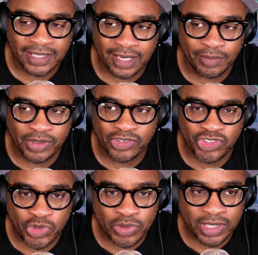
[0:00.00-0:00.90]
I mean,
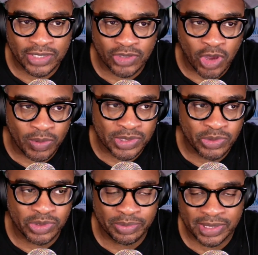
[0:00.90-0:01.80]
shooting is always
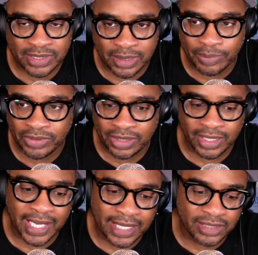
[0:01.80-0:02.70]
going to be something
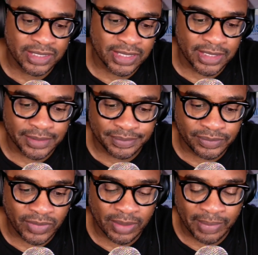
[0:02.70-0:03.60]
that could
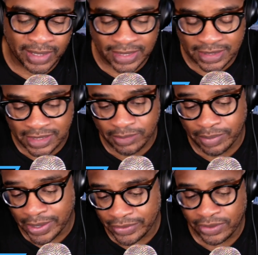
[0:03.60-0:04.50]
make that team
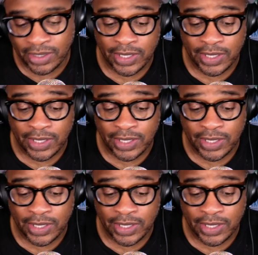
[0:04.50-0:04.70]
better.